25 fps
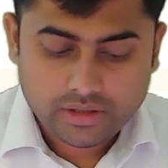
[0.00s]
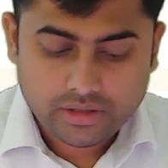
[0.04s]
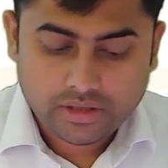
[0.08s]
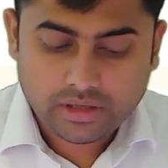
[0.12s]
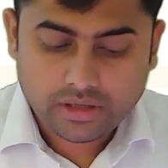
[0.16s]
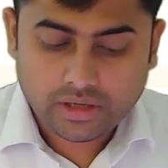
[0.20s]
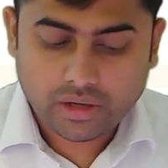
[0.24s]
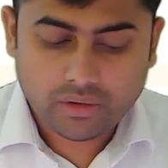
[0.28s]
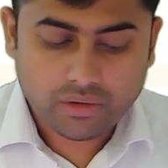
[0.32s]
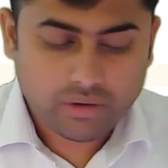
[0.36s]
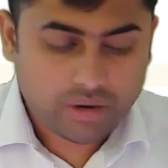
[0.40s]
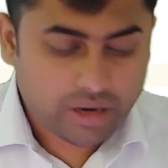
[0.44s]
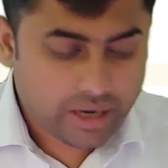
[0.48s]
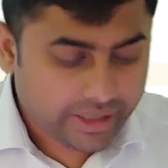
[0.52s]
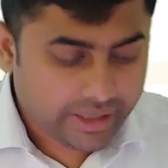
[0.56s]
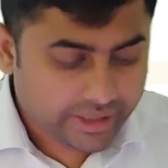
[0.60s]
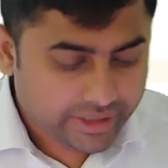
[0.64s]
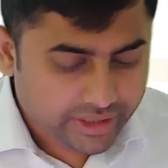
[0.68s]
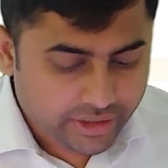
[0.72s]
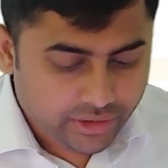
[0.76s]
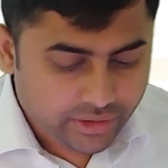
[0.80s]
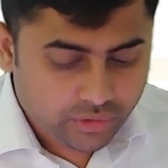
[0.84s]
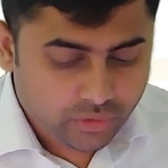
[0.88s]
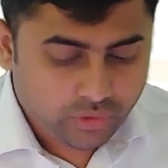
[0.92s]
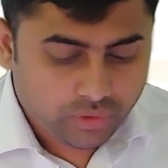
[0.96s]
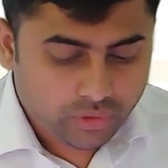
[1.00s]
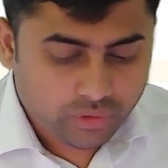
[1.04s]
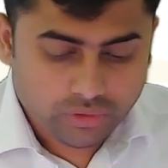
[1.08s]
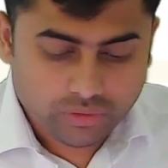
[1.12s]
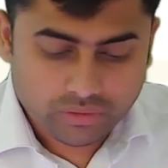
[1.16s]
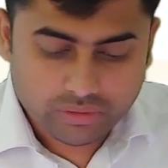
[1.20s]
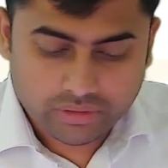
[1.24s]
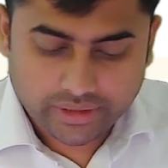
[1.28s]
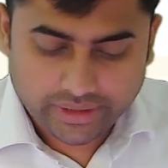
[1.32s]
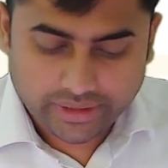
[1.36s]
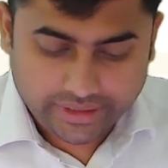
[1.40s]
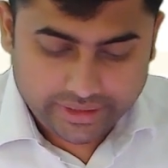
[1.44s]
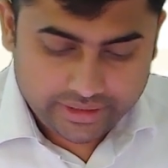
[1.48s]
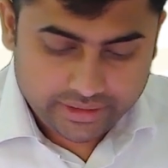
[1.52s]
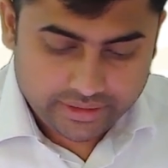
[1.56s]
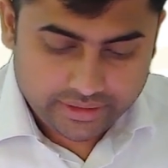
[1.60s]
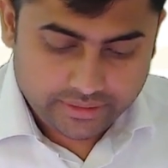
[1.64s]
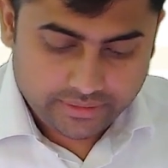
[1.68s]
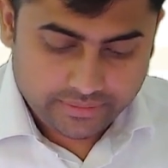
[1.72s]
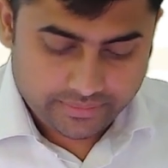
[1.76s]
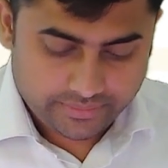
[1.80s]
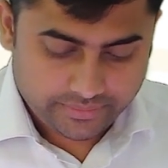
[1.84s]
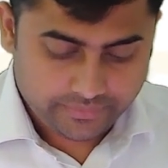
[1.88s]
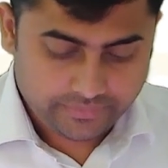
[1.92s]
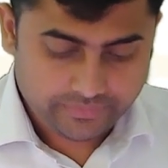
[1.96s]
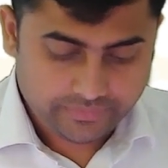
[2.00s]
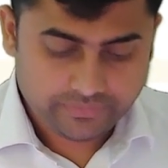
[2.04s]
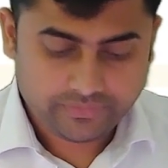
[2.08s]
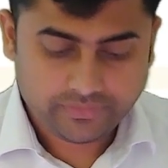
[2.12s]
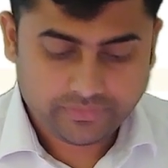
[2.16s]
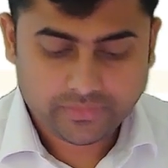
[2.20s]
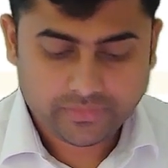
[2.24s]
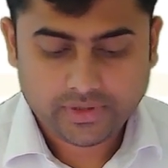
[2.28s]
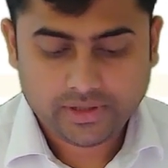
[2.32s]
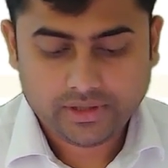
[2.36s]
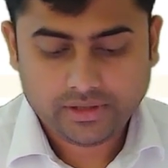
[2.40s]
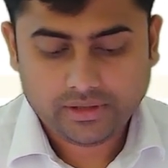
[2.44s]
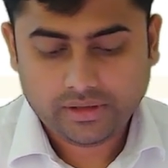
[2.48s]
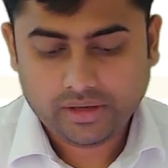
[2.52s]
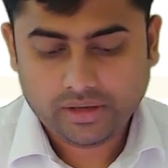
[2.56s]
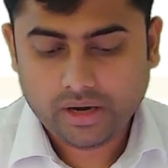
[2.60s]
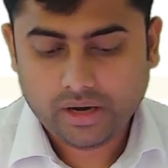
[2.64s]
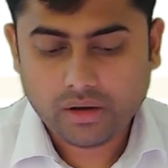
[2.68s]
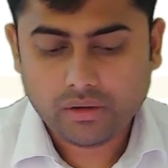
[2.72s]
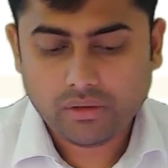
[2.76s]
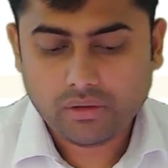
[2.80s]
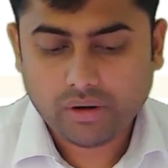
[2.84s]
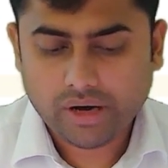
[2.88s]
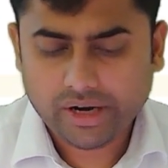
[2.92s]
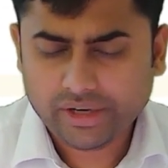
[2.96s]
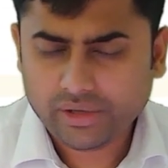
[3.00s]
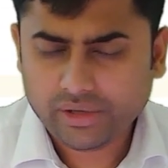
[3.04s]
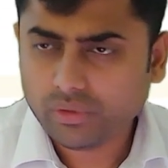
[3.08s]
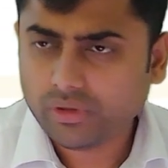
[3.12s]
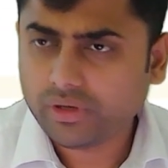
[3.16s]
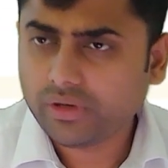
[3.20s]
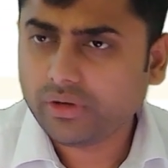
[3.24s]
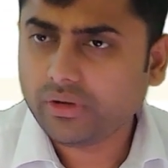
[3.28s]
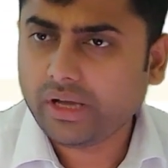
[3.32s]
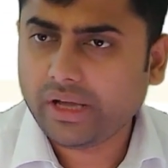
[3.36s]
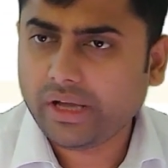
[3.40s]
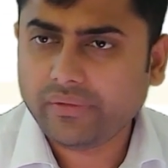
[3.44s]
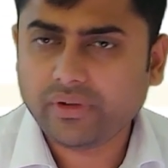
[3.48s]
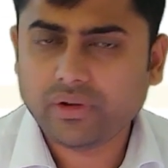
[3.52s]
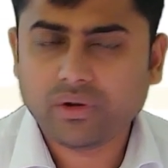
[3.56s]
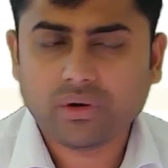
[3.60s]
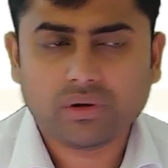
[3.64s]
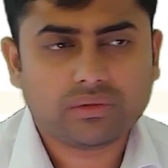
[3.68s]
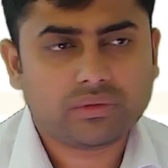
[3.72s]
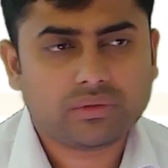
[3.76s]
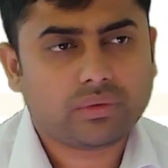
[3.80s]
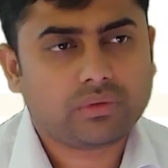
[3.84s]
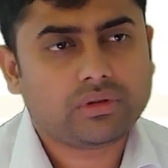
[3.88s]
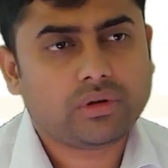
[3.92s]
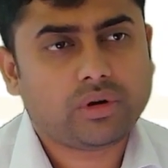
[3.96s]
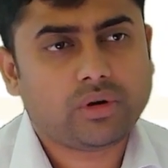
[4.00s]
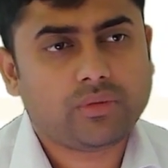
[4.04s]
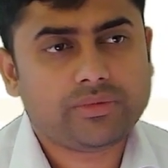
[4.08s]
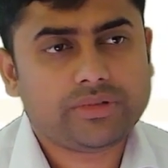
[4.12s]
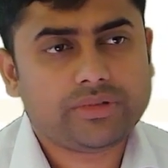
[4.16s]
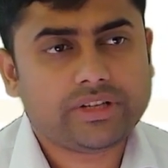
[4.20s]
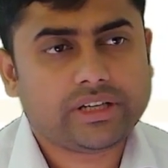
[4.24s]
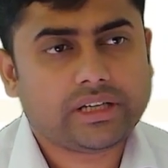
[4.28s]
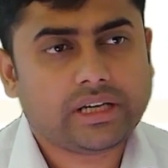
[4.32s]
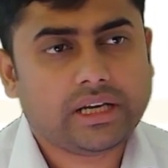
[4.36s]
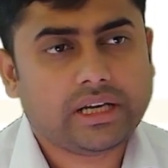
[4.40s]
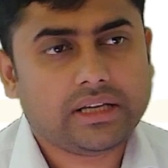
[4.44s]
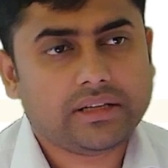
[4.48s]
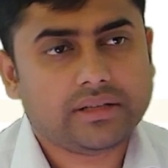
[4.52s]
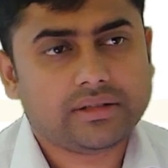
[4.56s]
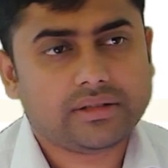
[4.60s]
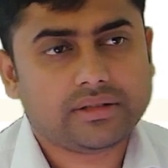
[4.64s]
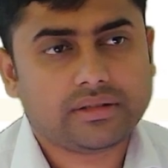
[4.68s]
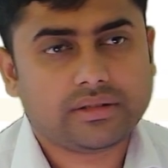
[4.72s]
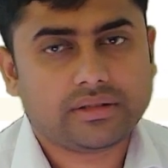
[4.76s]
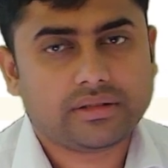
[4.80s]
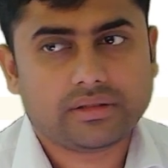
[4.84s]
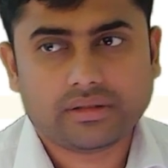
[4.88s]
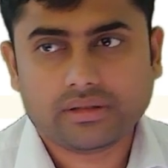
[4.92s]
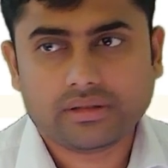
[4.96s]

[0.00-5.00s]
Now I need to override. Now I told you, have you gone through the object class?